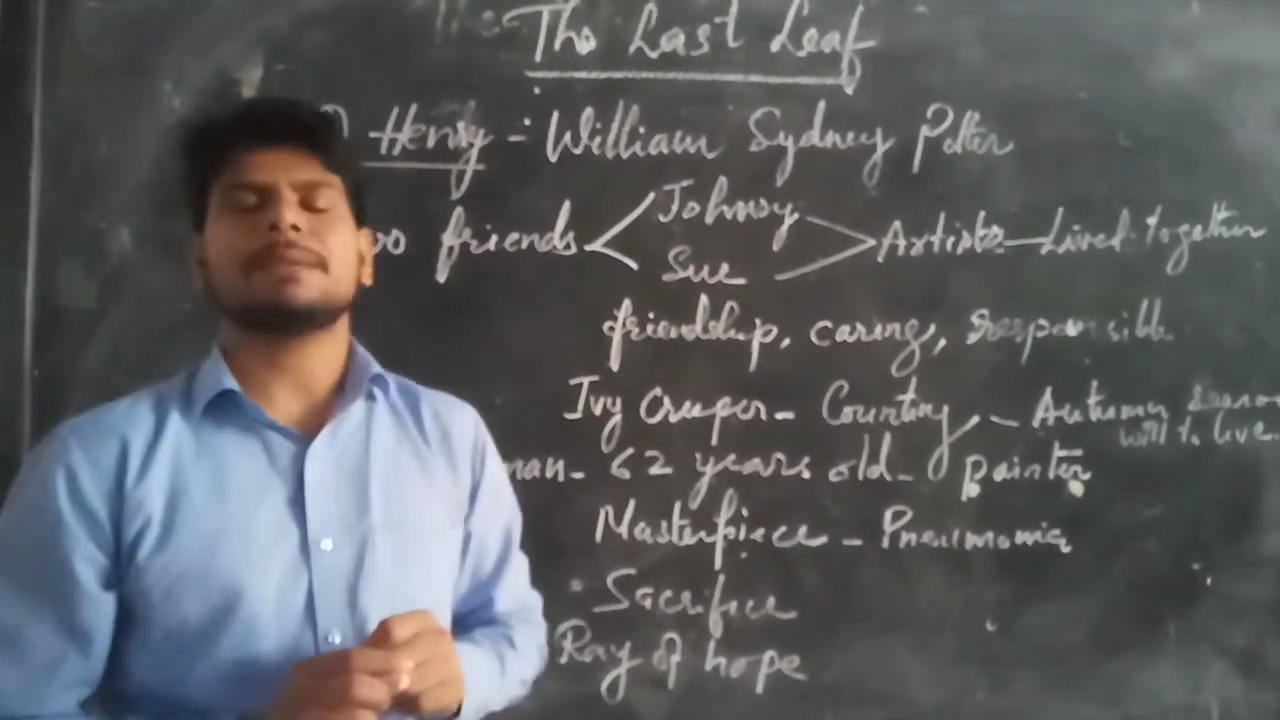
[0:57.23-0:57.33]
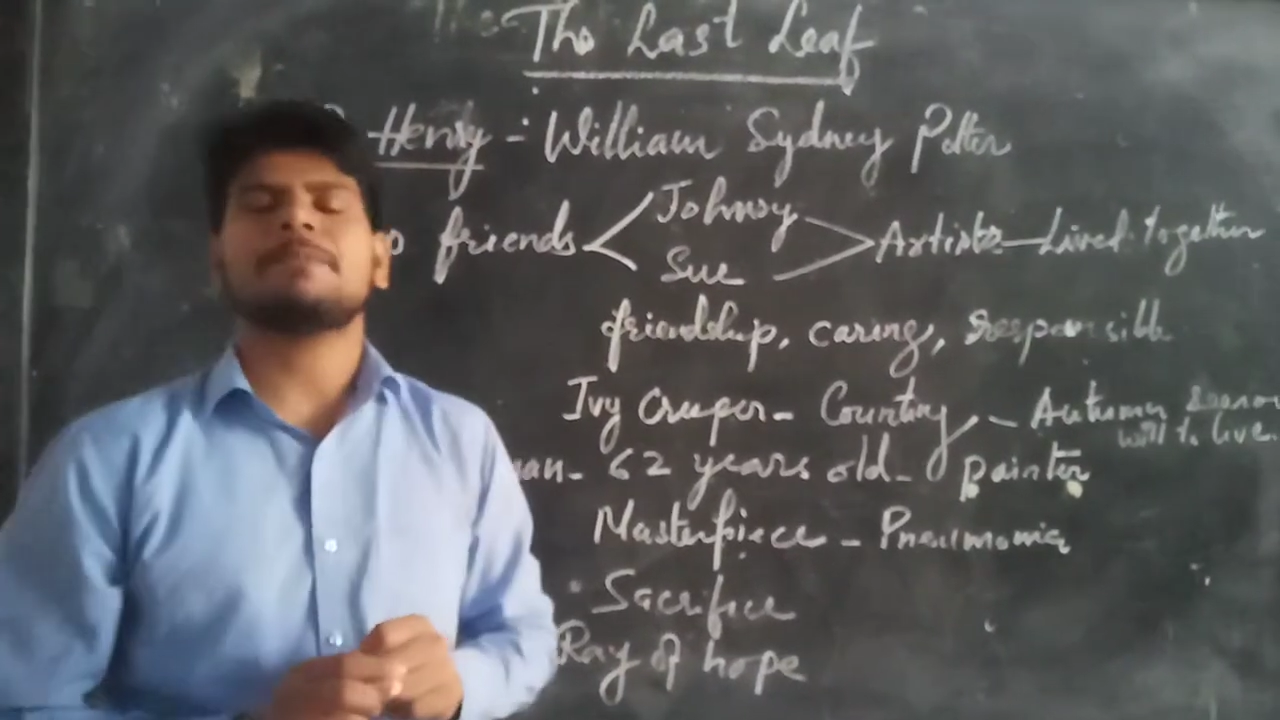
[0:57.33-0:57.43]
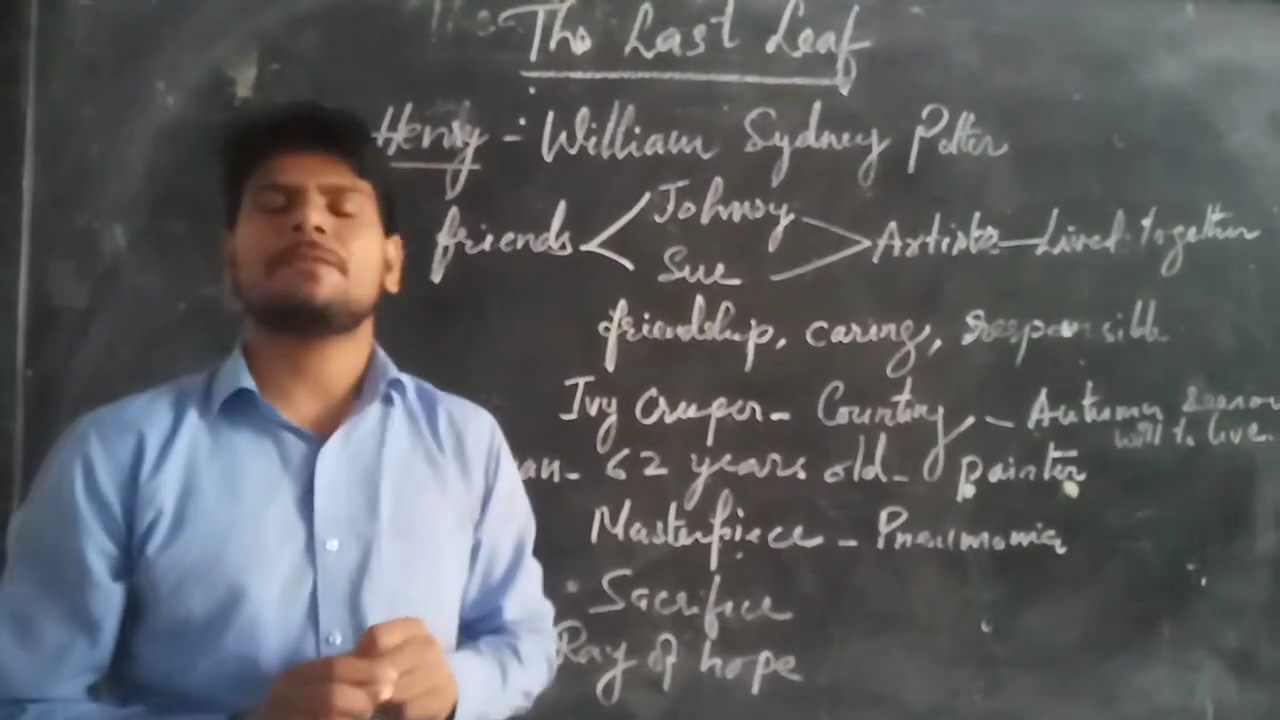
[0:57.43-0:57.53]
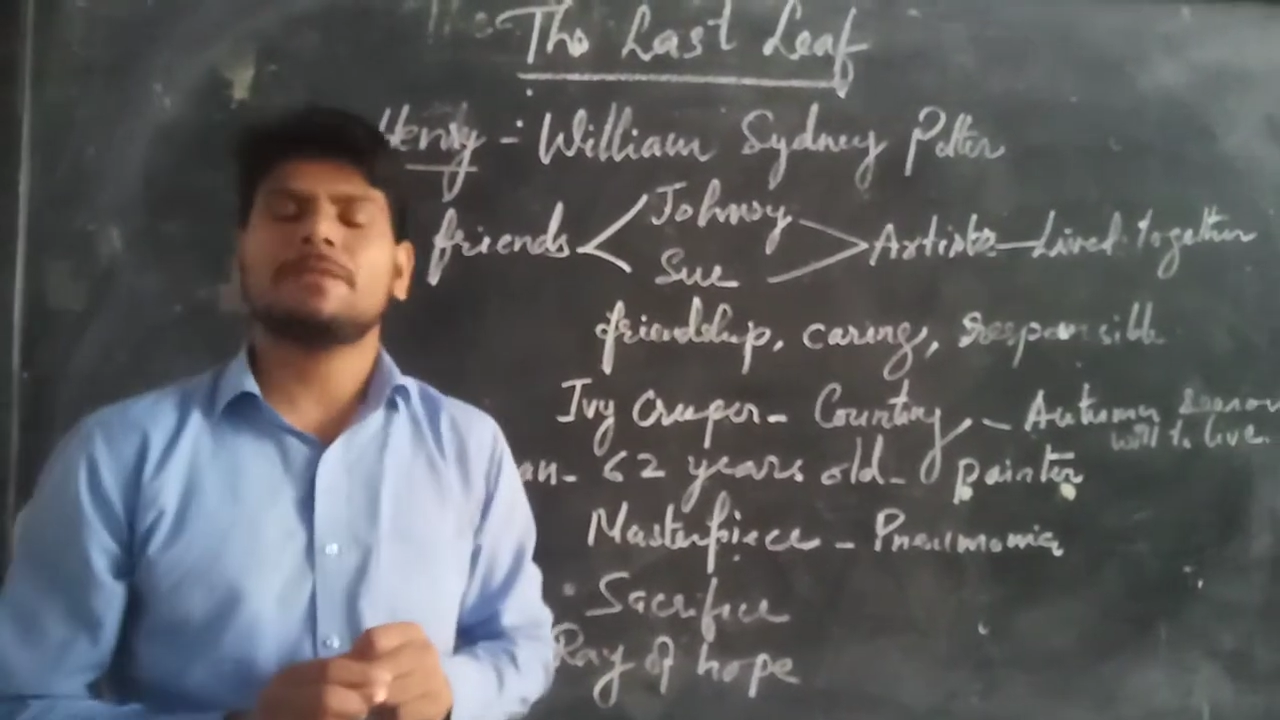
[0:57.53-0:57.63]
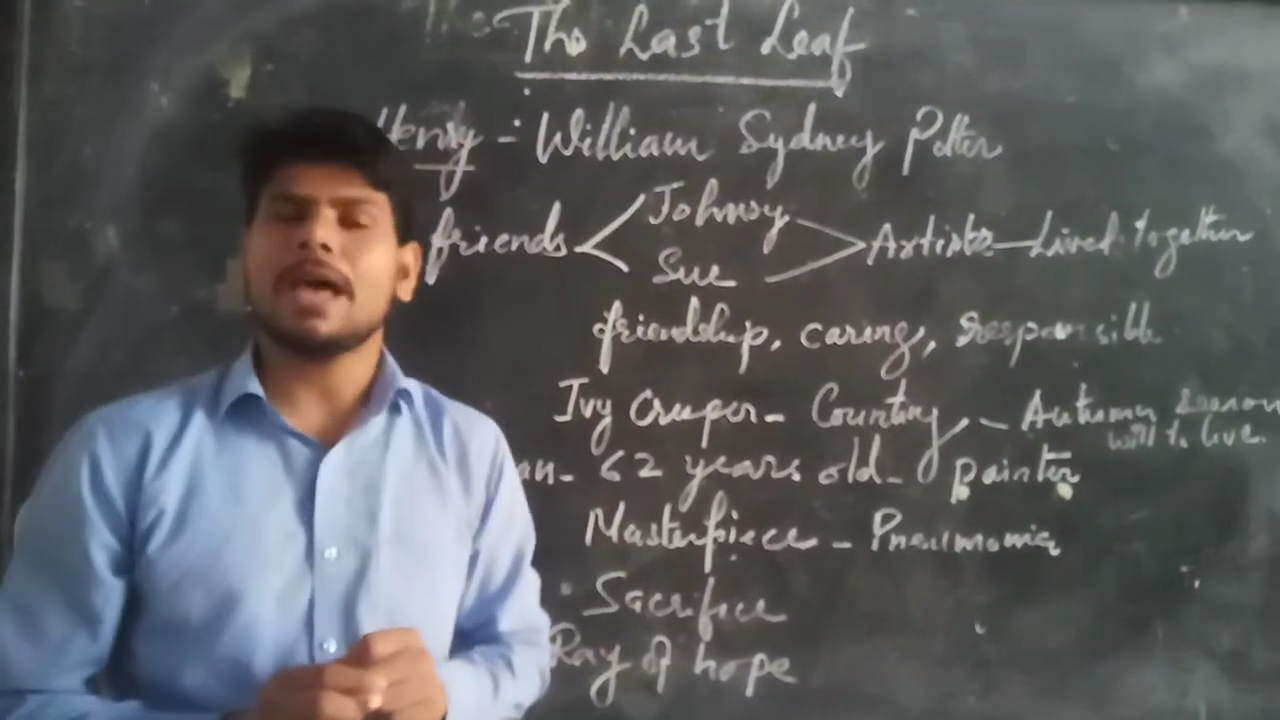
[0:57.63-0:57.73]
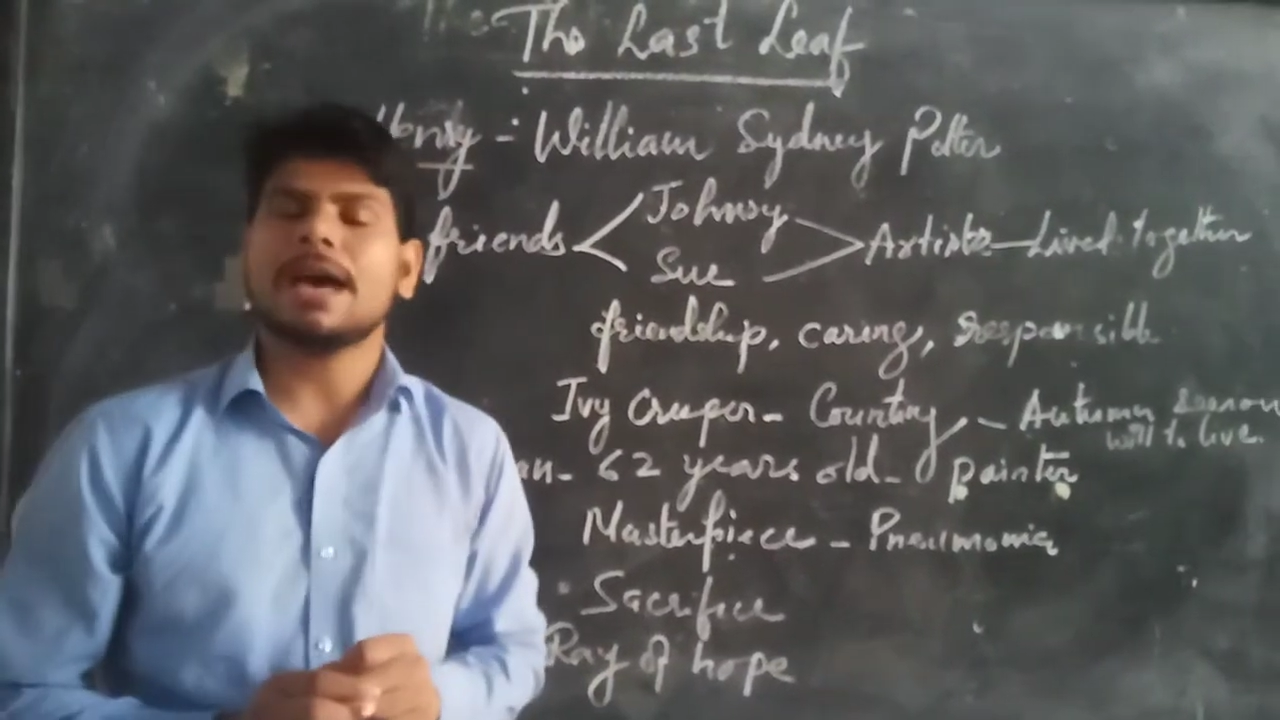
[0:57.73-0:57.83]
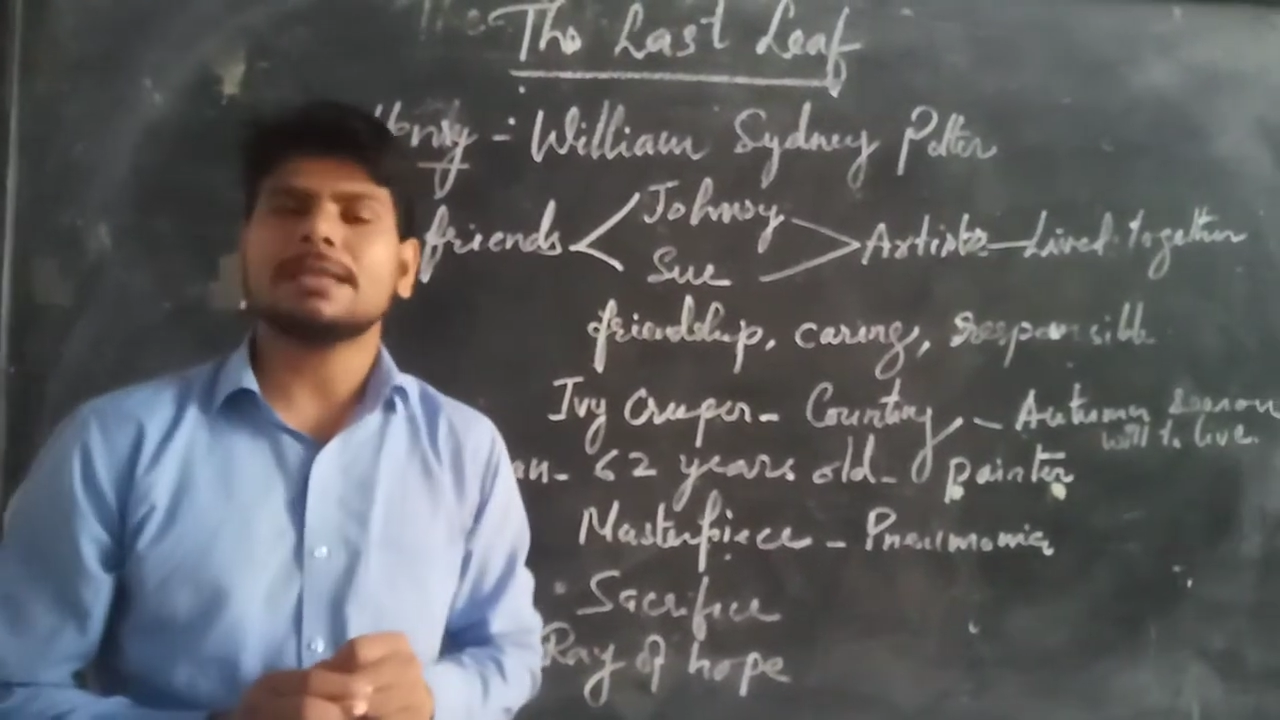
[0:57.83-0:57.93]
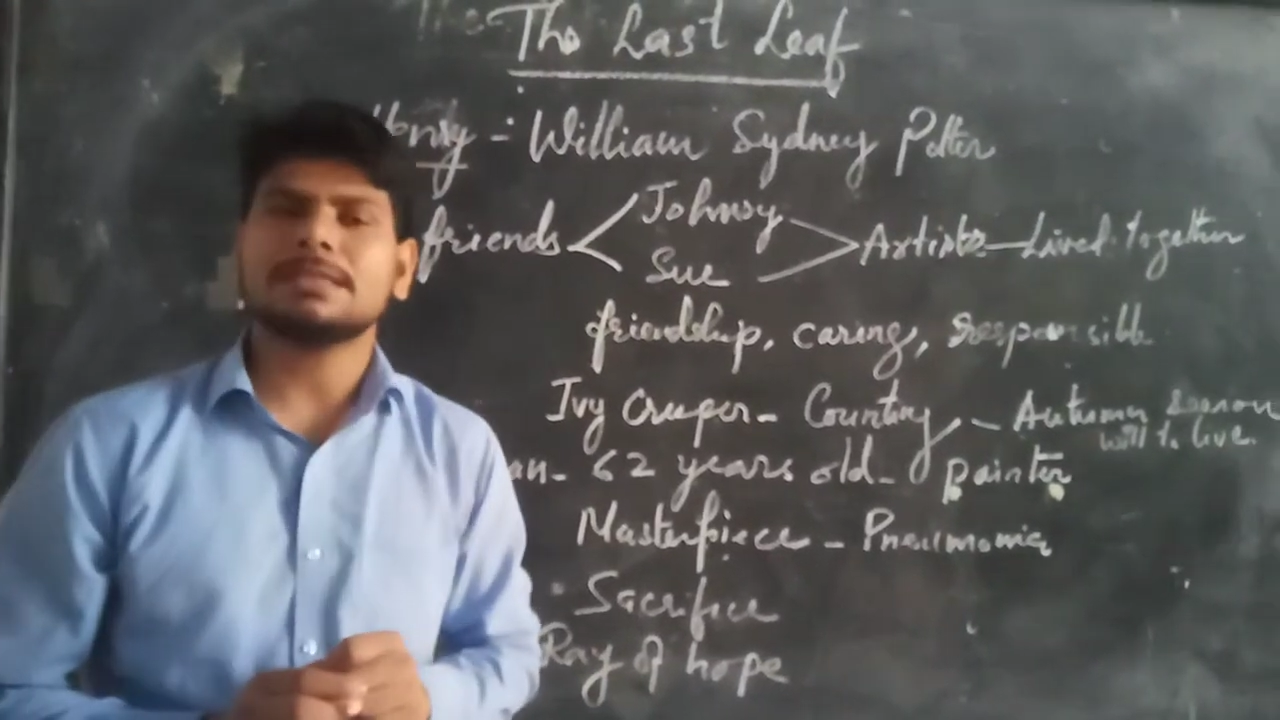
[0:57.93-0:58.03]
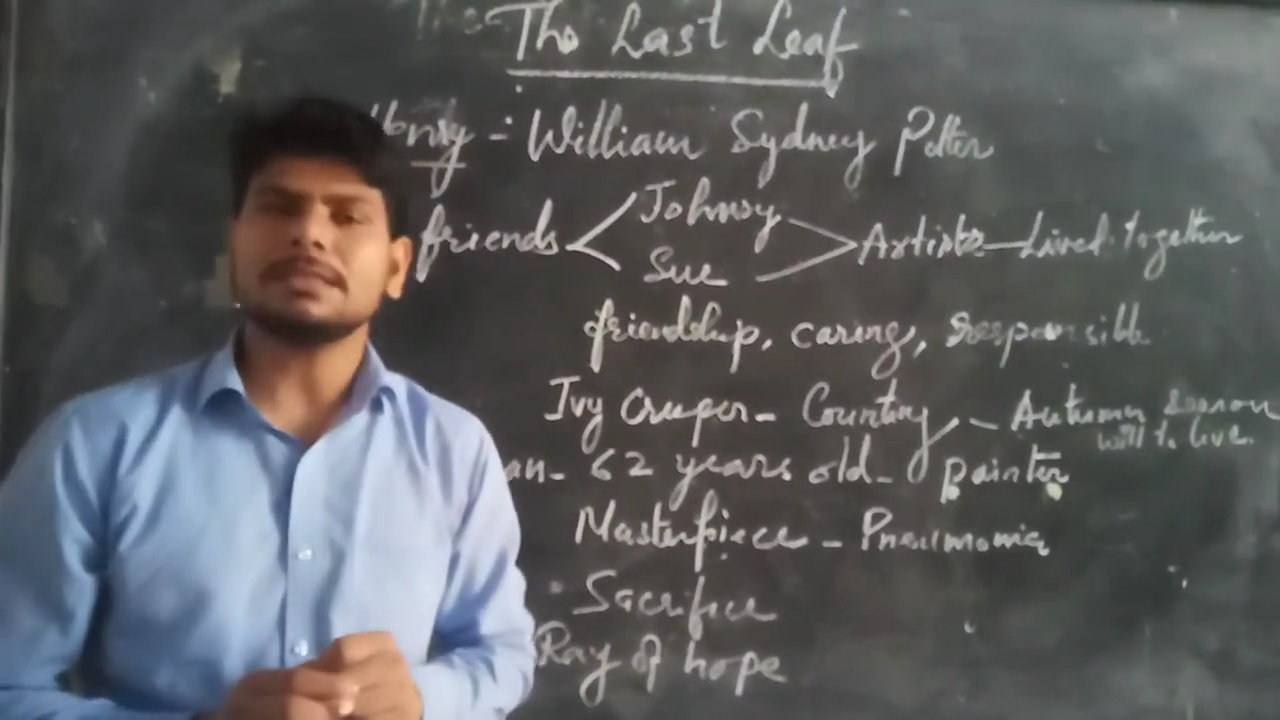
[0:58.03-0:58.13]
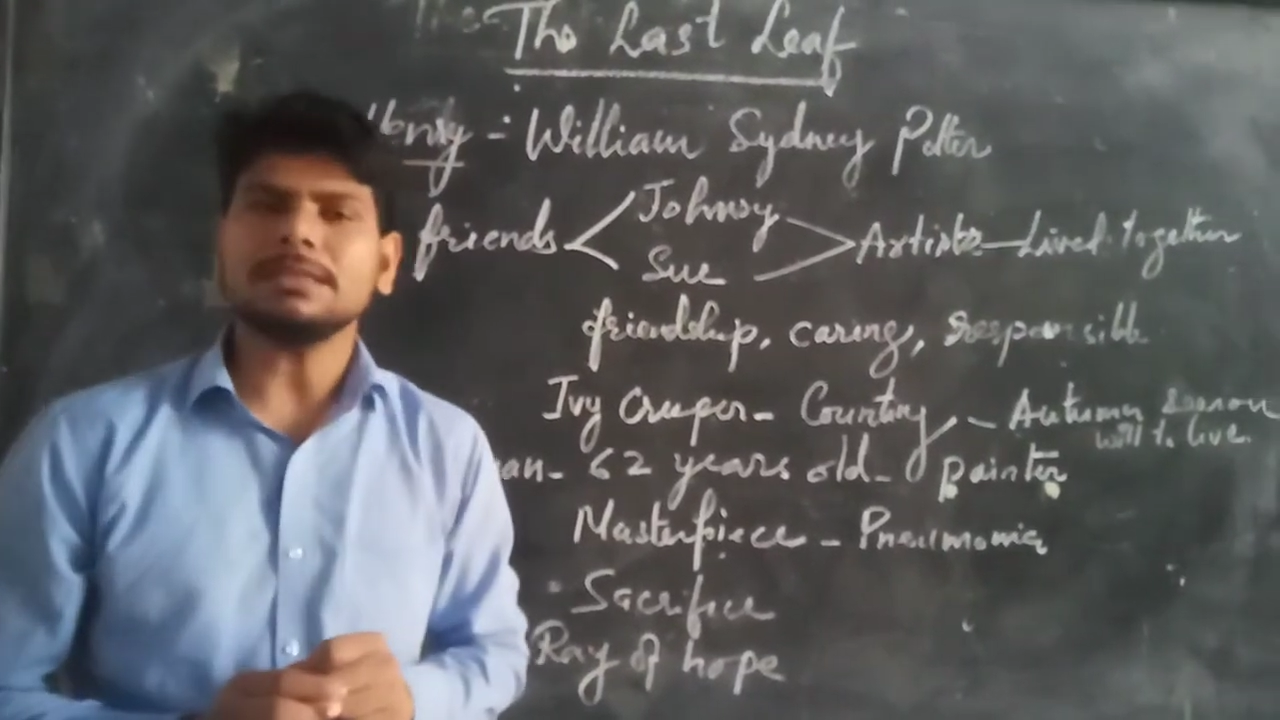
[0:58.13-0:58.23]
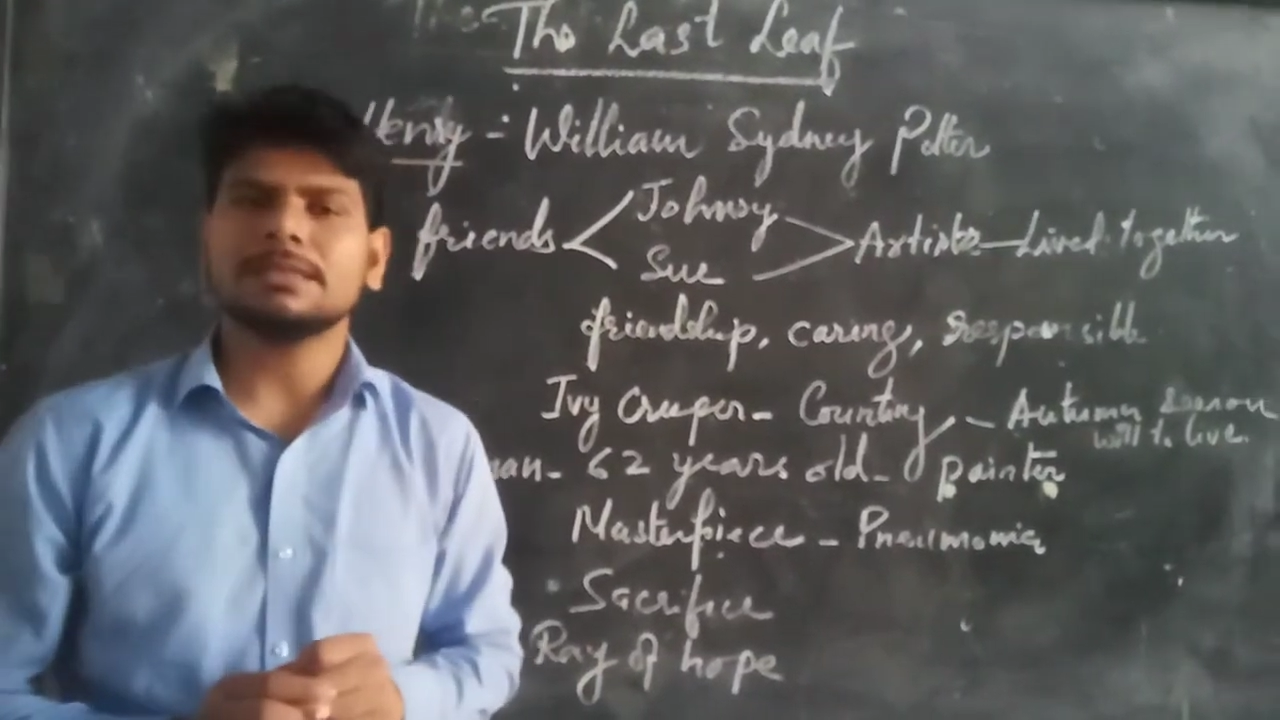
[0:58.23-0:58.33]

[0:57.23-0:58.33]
a flat.